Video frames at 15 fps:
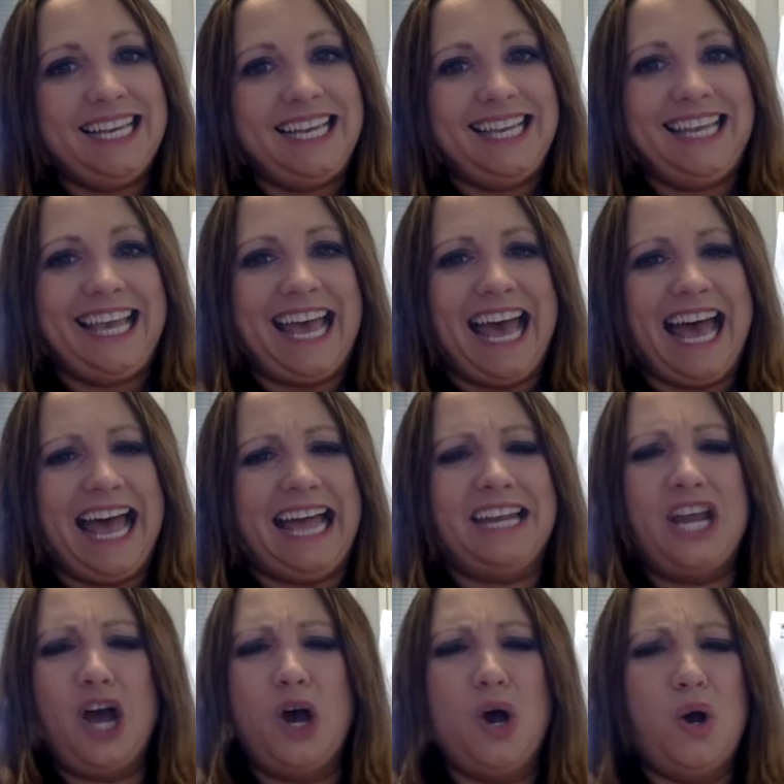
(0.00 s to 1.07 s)
yeah,
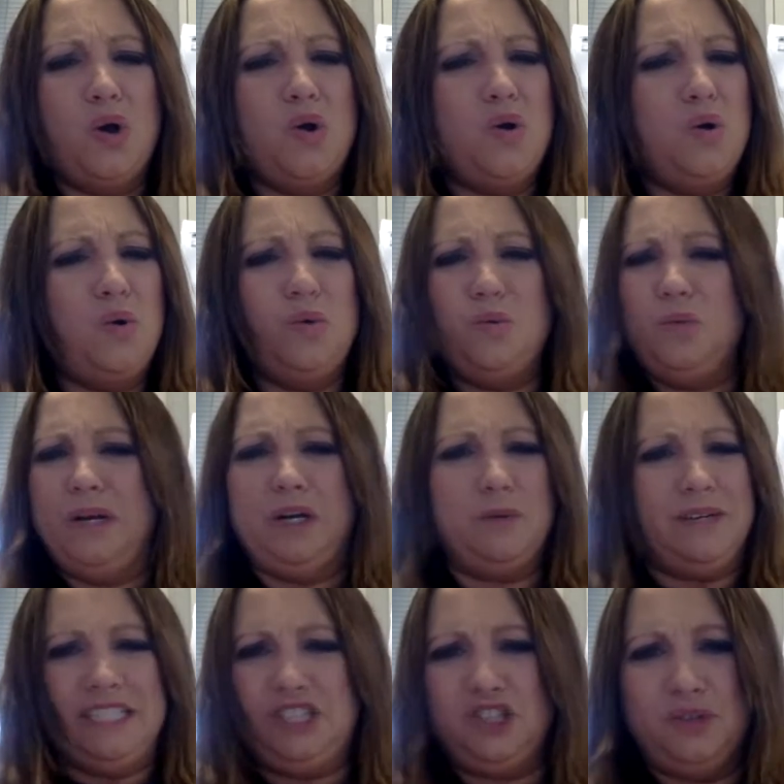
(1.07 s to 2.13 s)
no, we don't
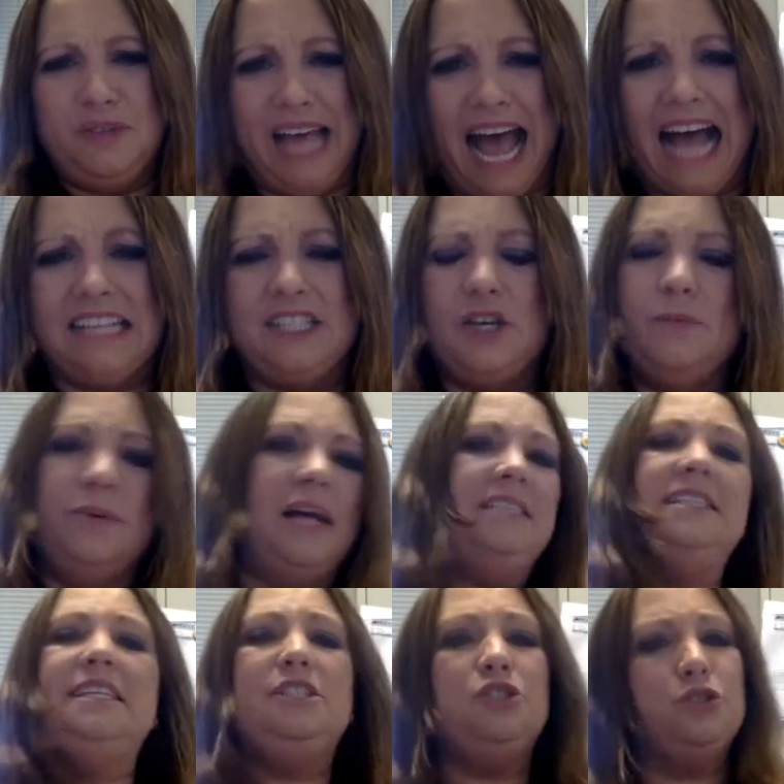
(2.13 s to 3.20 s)
want to do that. So
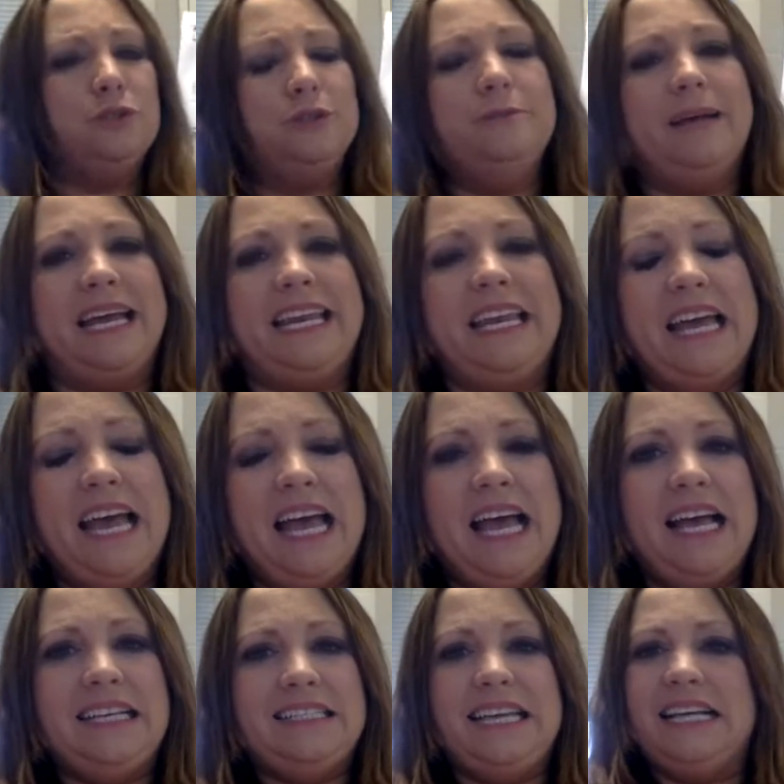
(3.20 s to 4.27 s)
President Truman
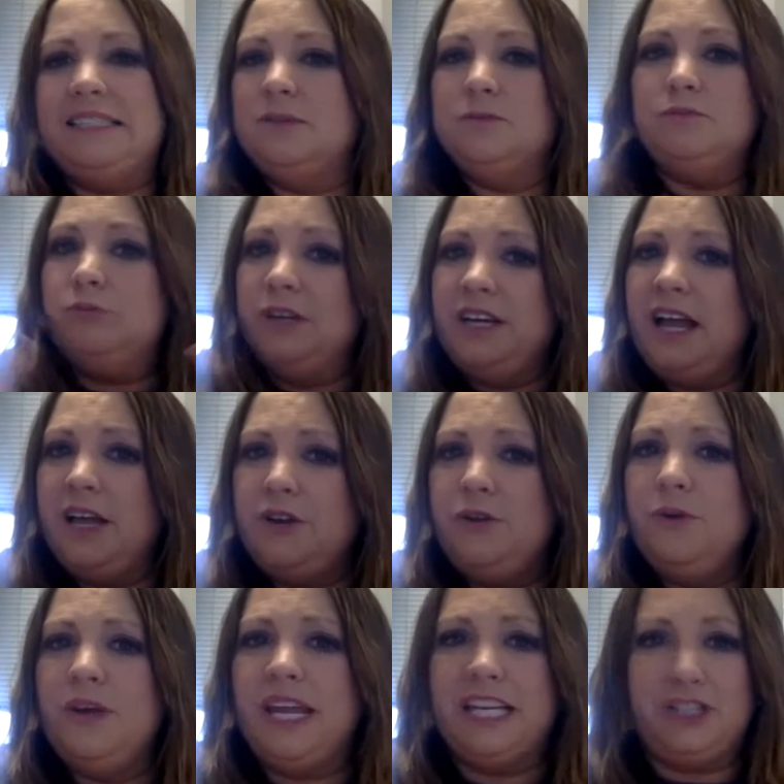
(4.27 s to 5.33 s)
says, we're not
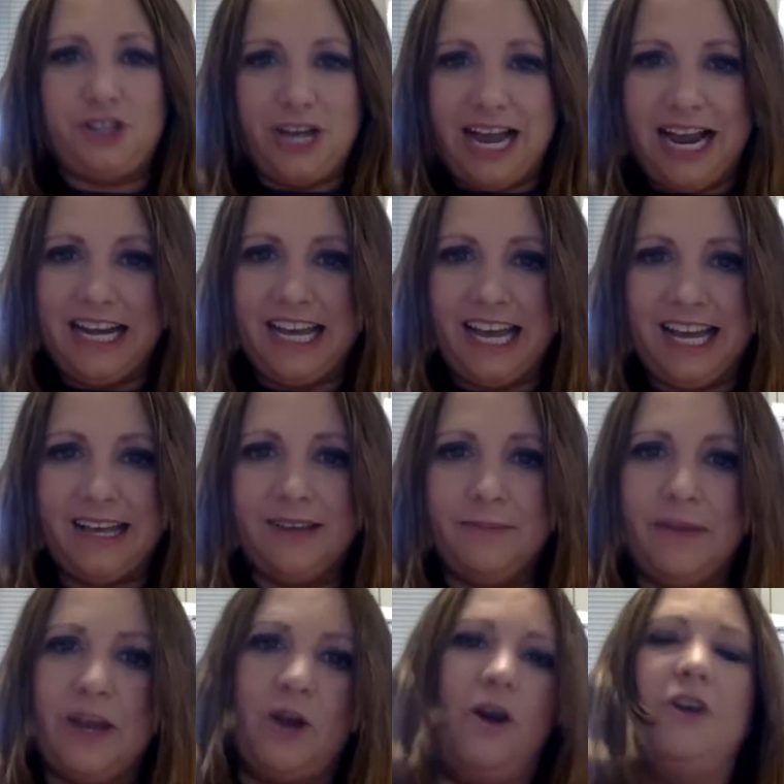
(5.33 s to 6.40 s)
nuking China,
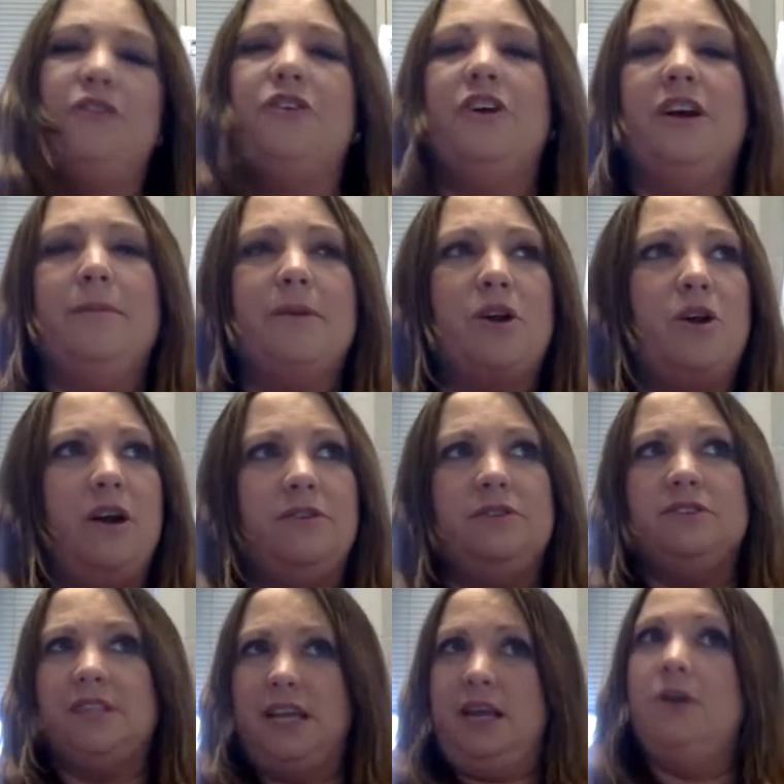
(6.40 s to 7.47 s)
MacArthur. And
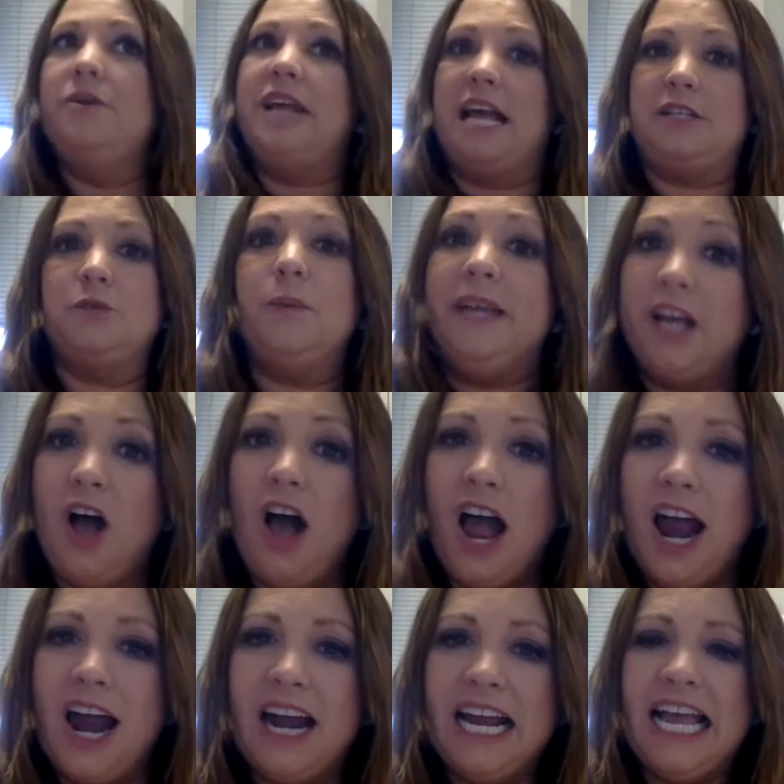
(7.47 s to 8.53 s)
MacArthur's like, oh, yes, we
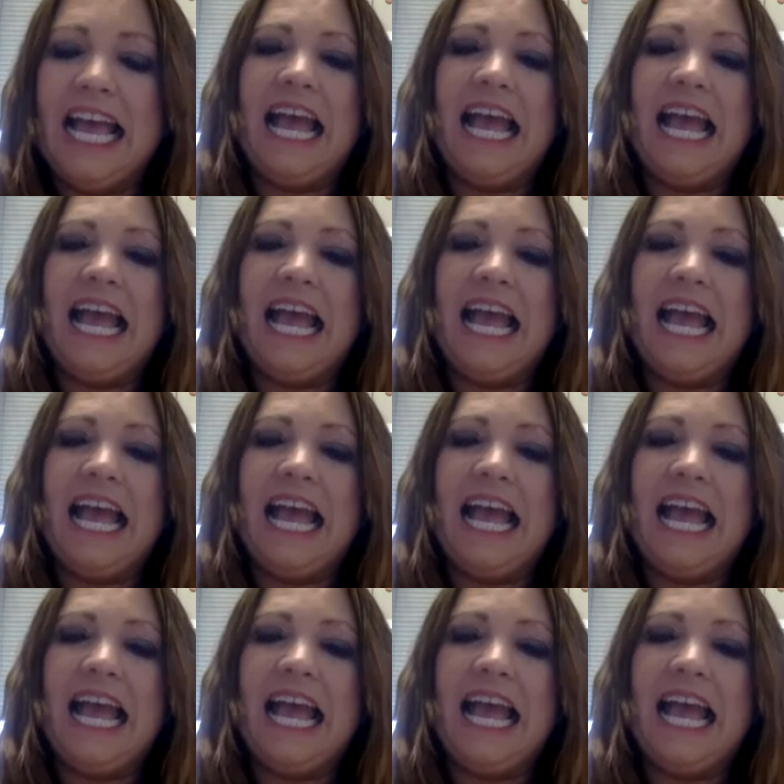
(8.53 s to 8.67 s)
are.